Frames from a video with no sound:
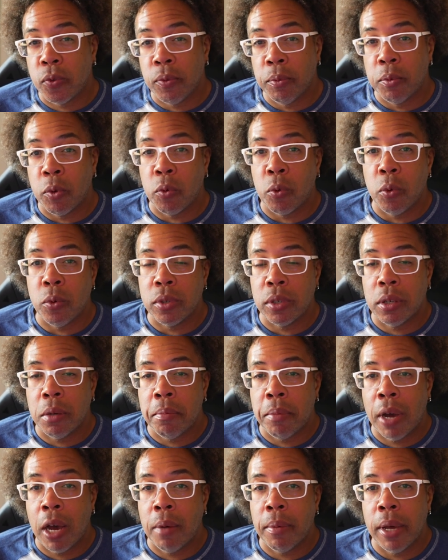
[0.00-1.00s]
from the rules in the
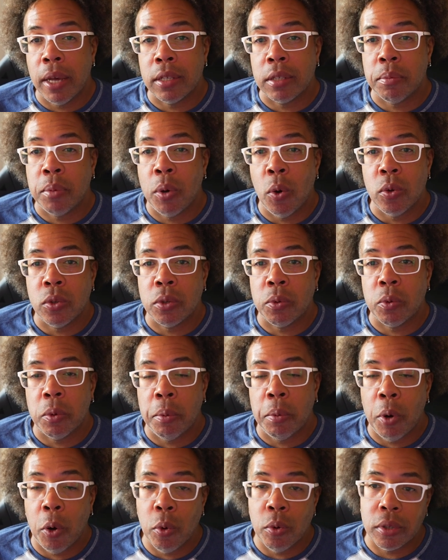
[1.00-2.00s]
Bible, as opposed to
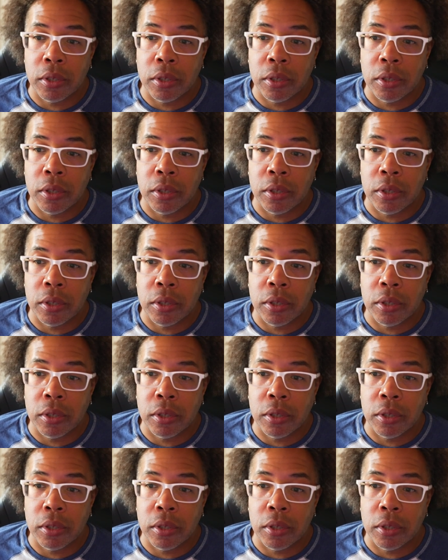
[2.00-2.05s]
opposing